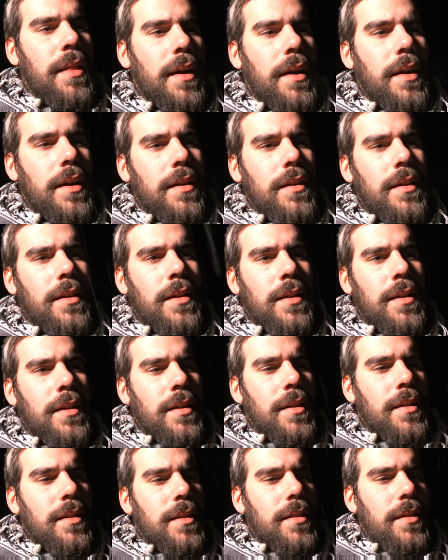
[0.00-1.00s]
that
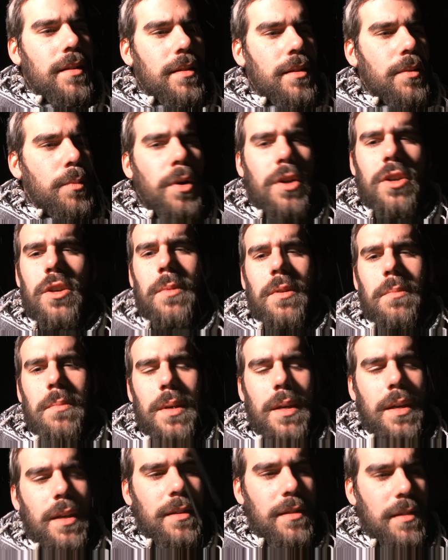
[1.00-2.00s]
were human
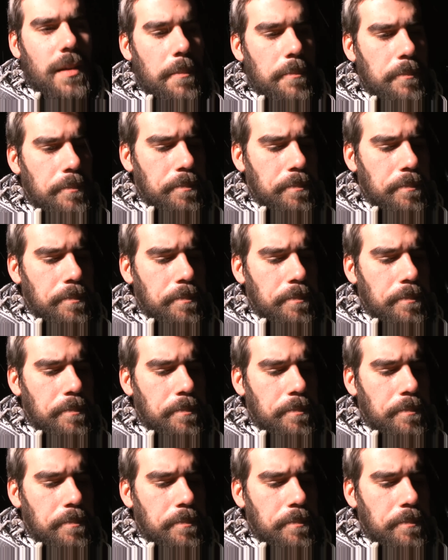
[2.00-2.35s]
beings.